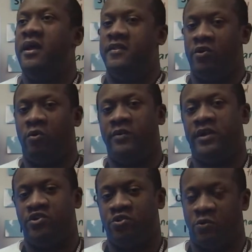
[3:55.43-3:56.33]
They normally
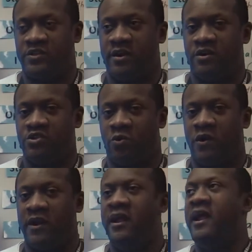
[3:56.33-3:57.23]
control
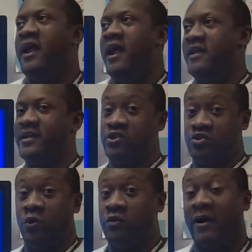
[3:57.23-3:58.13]
territory and to
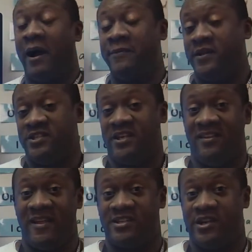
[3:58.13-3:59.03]
control the population
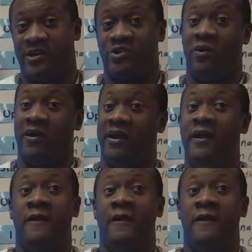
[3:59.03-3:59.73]
in that territory